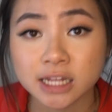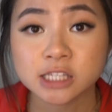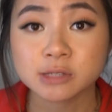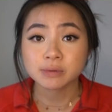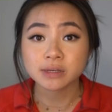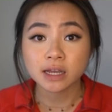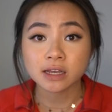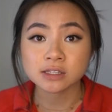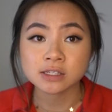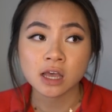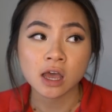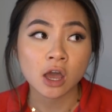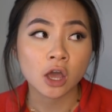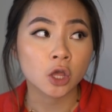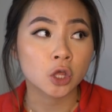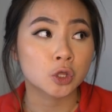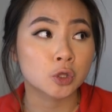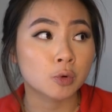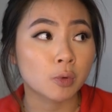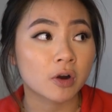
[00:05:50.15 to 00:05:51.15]
It's because
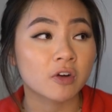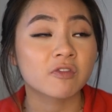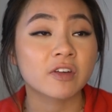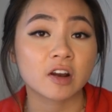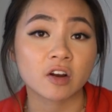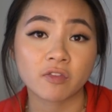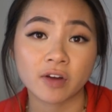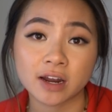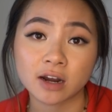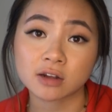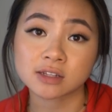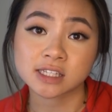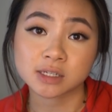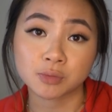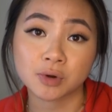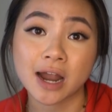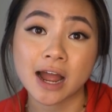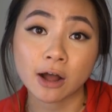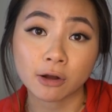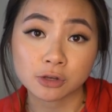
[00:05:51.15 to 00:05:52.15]
you are verified on
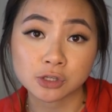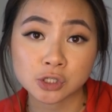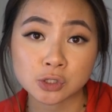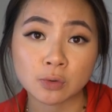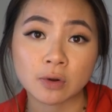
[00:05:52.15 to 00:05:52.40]
somewhere else.